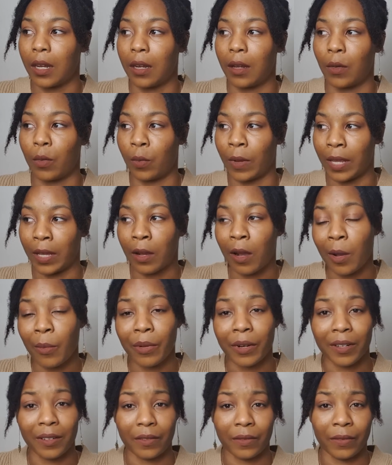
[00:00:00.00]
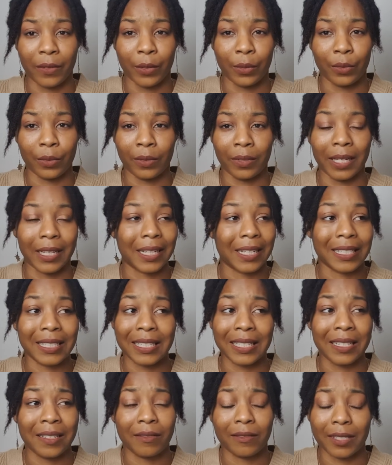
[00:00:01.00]
I'd wake up and I'd feel like I didn't
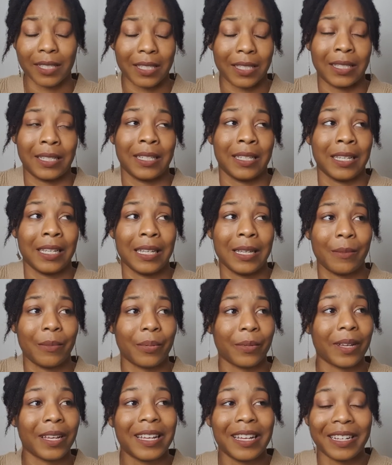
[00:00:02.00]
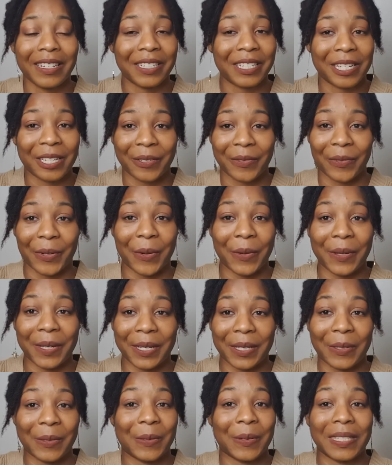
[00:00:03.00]
even sleep. I just felt
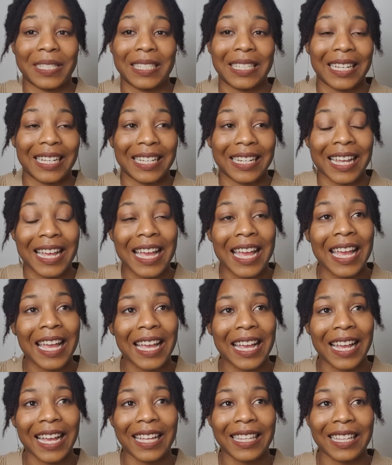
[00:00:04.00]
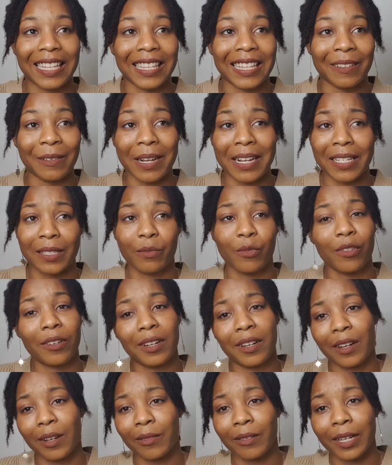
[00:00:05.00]
exhausted. And then the next morning
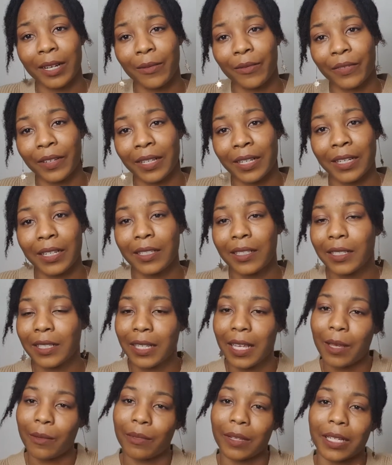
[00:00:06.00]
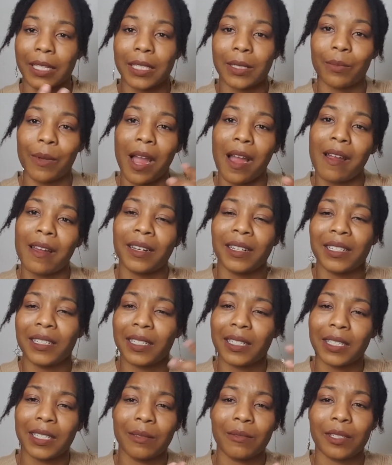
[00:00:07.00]
I'd wake up and it just kept like spiraling. It
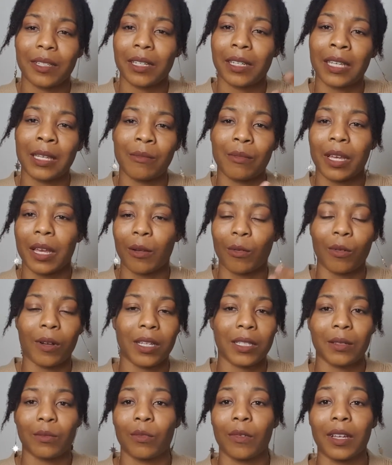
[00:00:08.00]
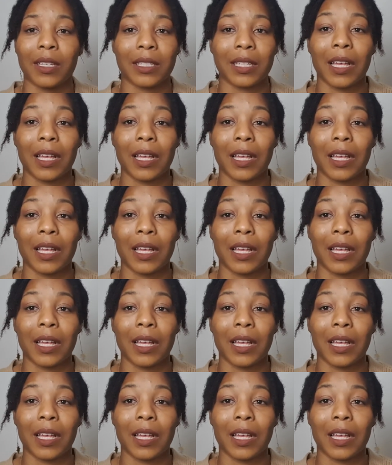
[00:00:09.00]
just seemed to keep getting worse and worse.